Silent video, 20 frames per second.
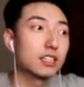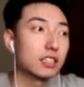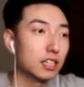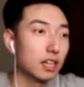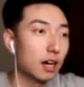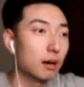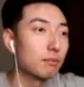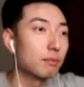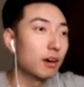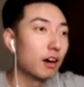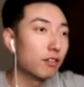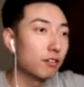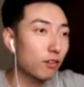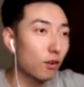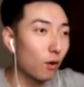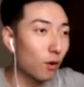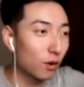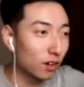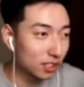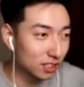Yep, of
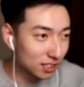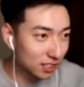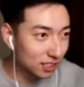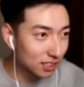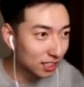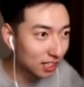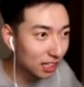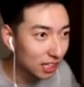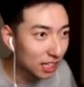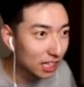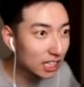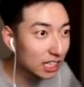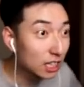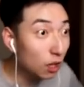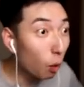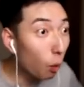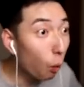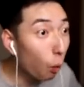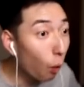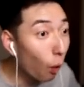course.
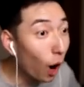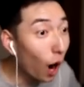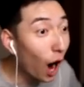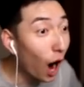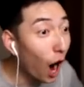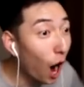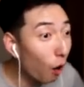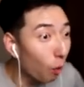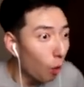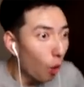Whoa!